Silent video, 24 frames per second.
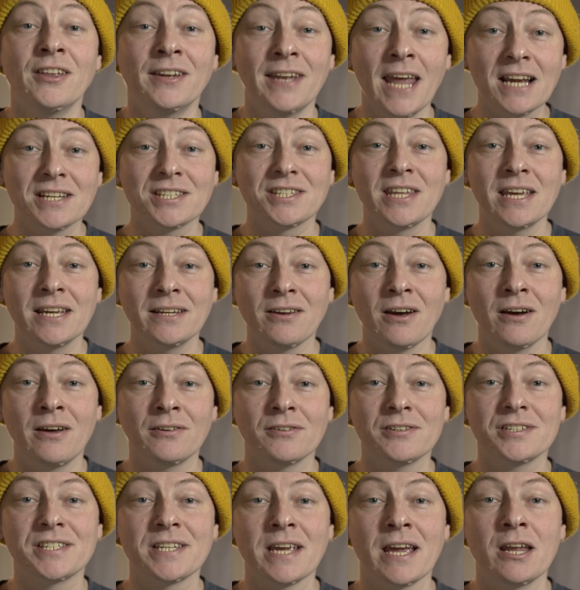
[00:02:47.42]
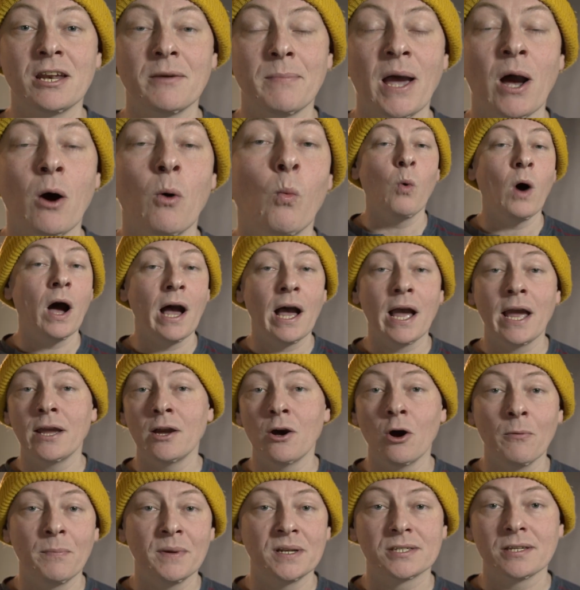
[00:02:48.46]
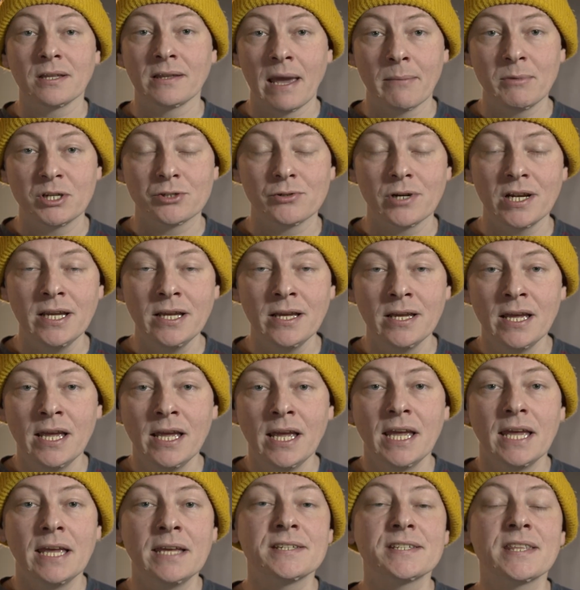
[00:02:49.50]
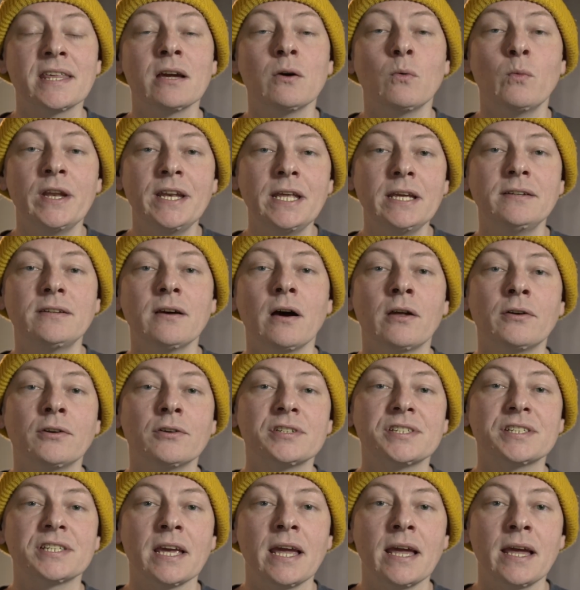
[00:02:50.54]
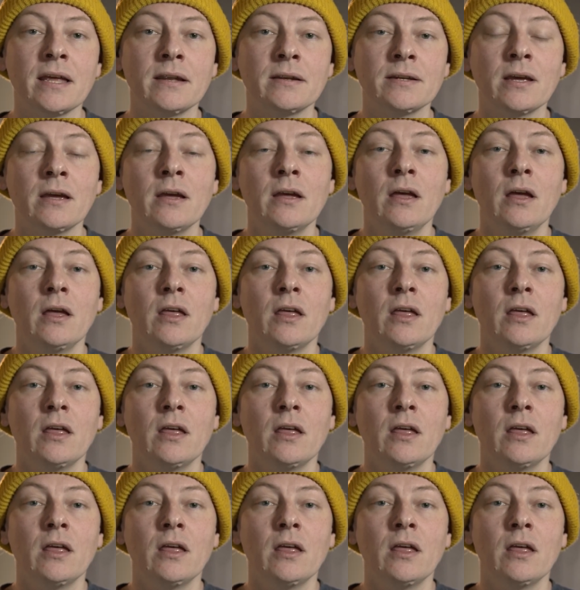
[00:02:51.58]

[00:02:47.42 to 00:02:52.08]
The next thing to understand about why OpenTelemetry is that we need to understand